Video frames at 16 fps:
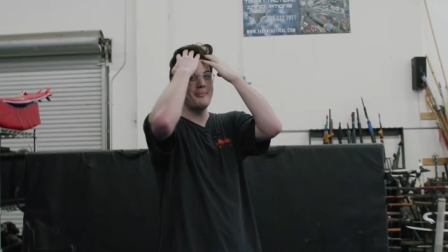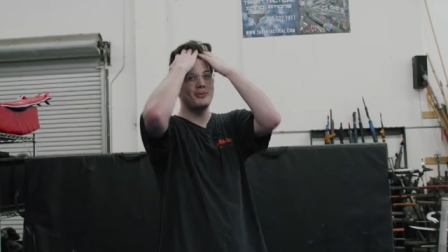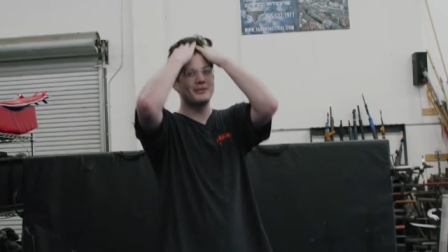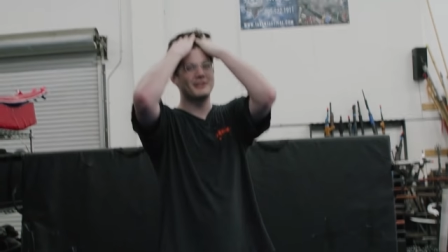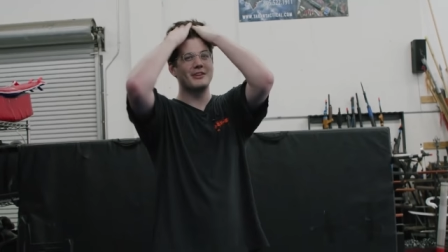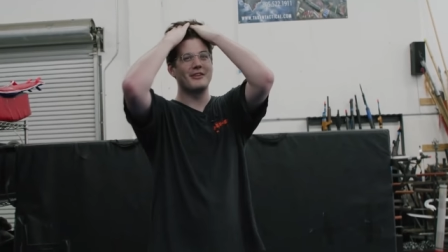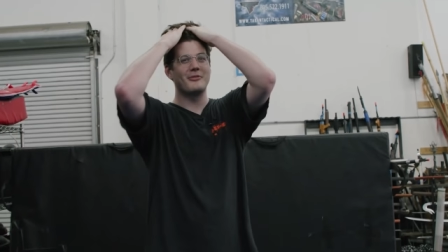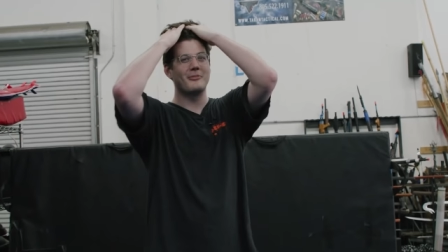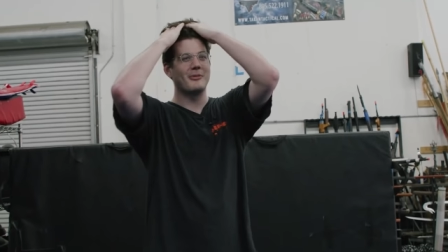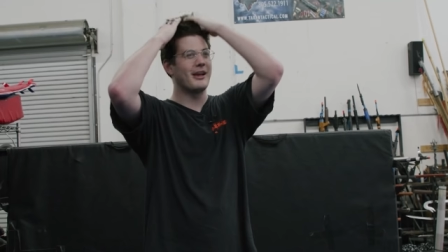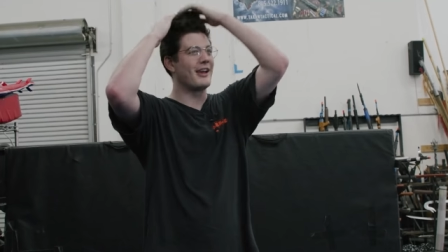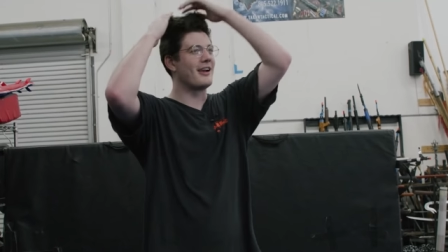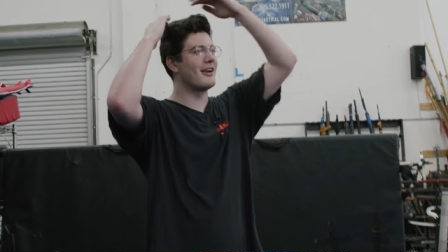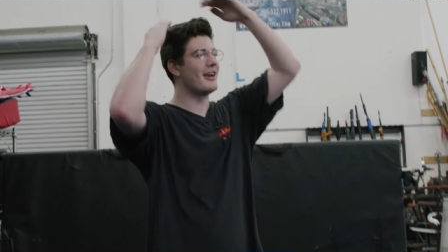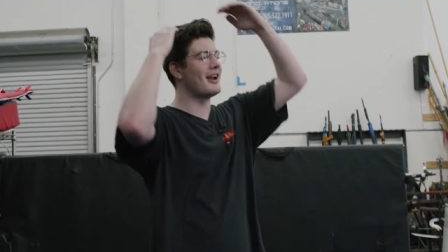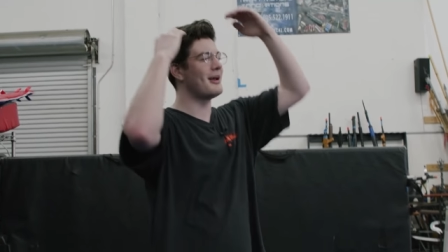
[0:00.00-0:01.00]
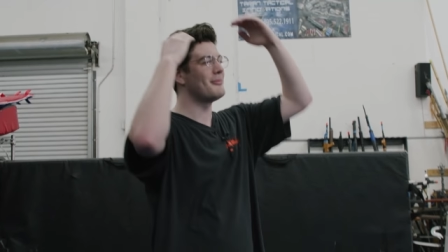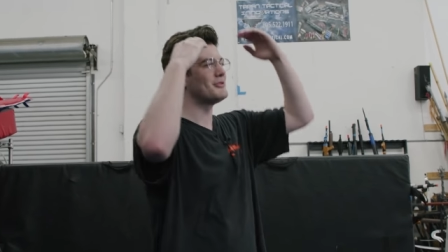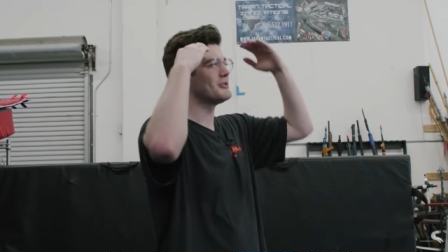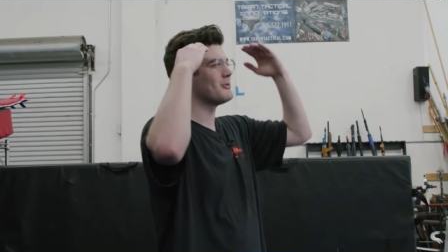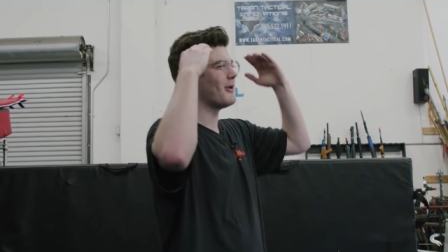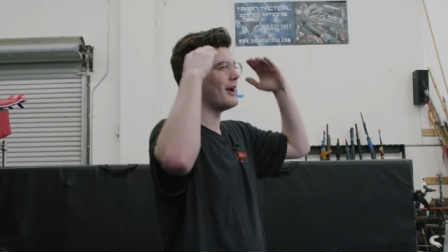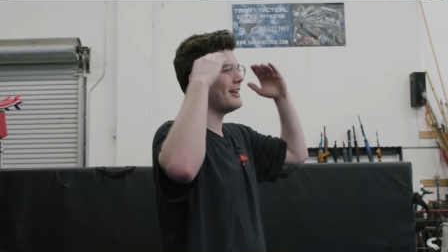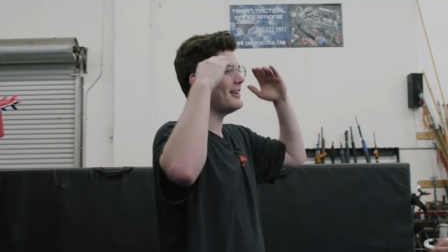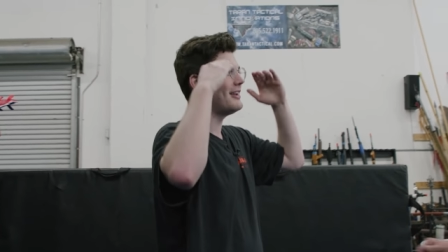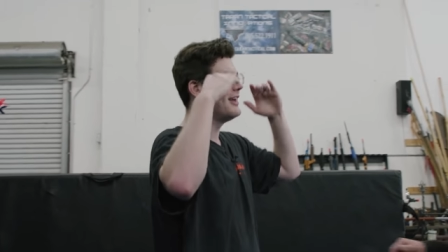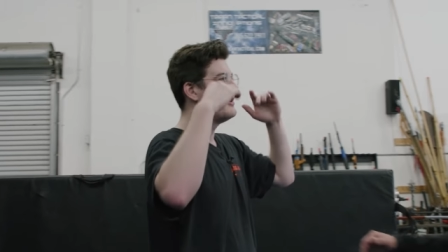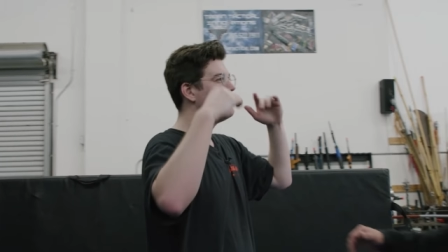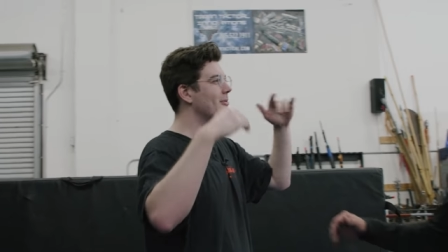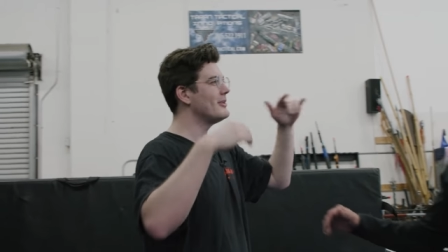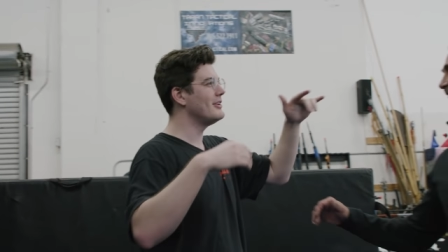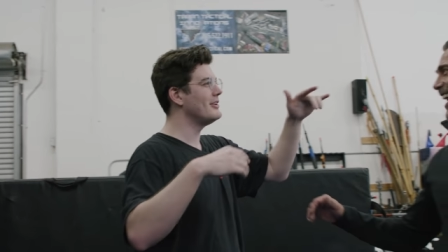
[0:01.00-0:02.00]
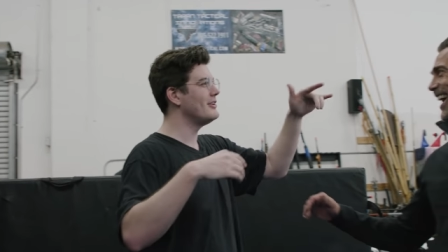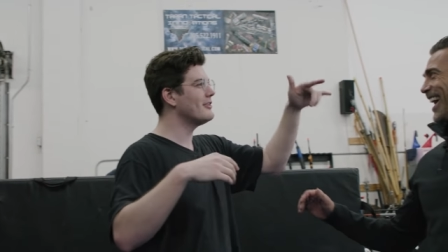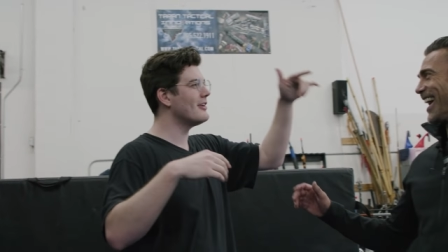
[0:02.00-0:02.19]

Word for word: I put stuff in my hair and I'm sweating, but